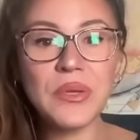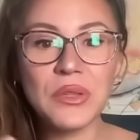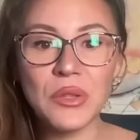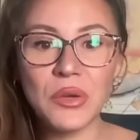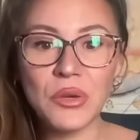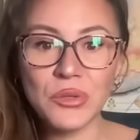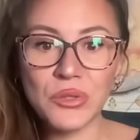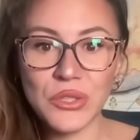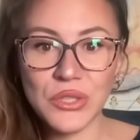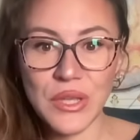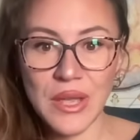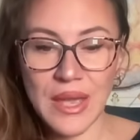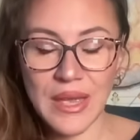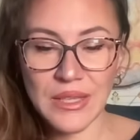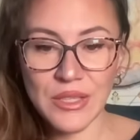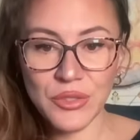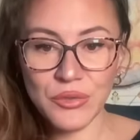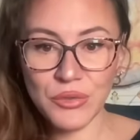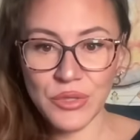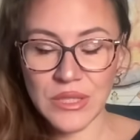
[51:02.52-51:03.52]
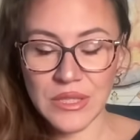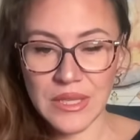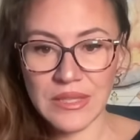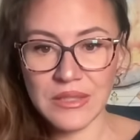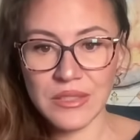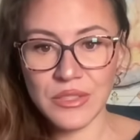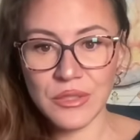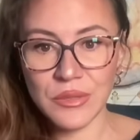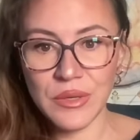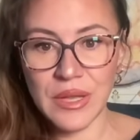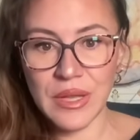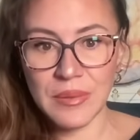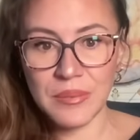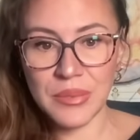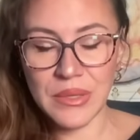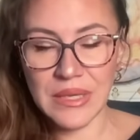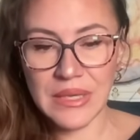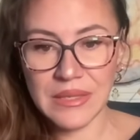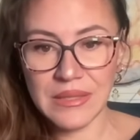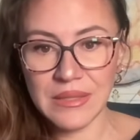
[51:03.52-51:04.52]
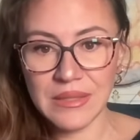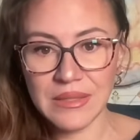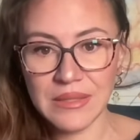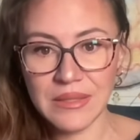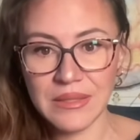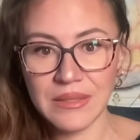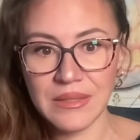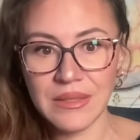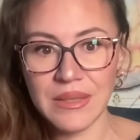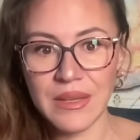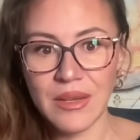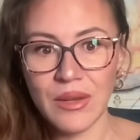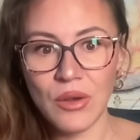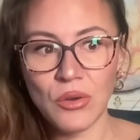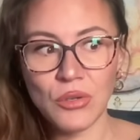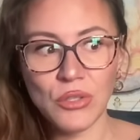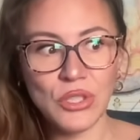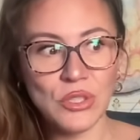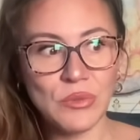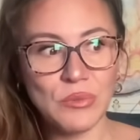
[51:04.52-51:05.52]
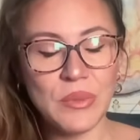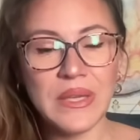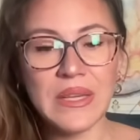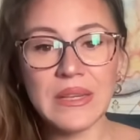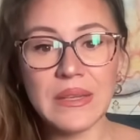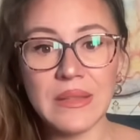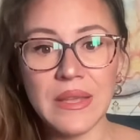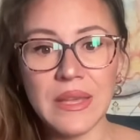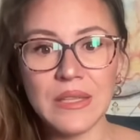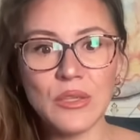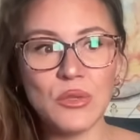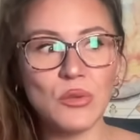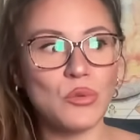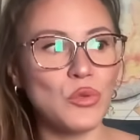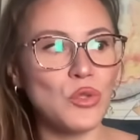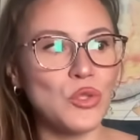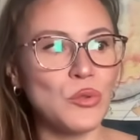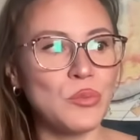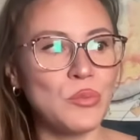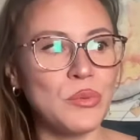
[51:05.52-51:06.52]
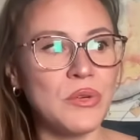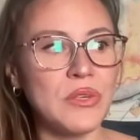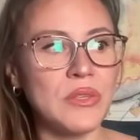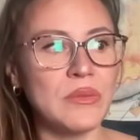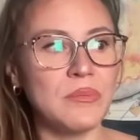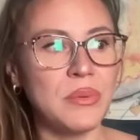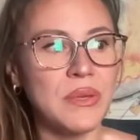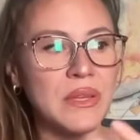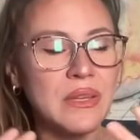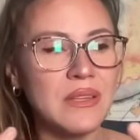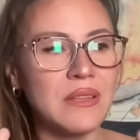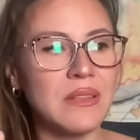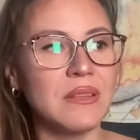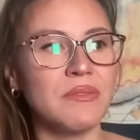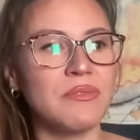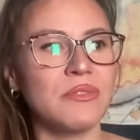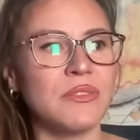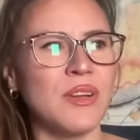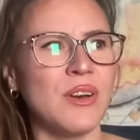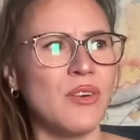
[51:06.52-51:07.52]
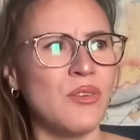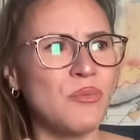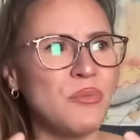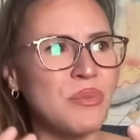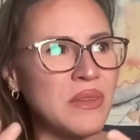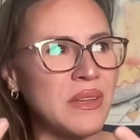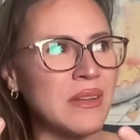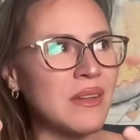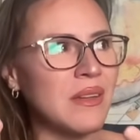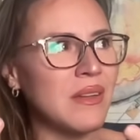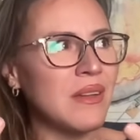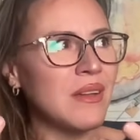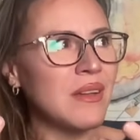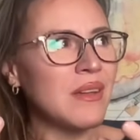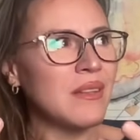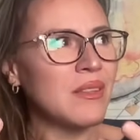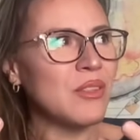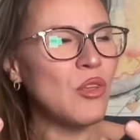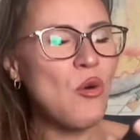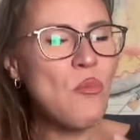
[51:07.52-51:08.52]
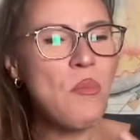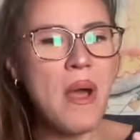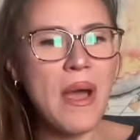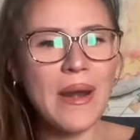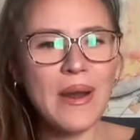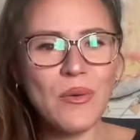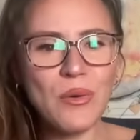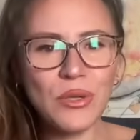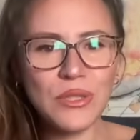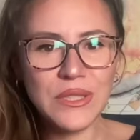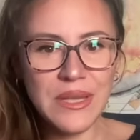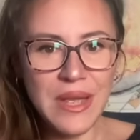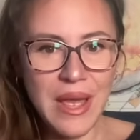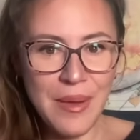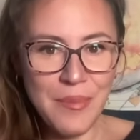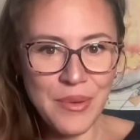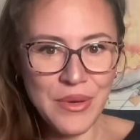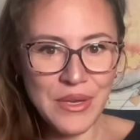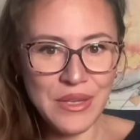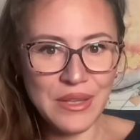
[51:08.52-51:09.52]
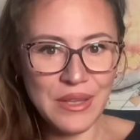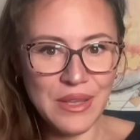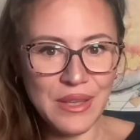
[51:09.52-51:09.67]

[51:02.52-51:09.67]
those extrasensory abilities, or just being connected to spirit, being in the flow, being, no matter what's happening.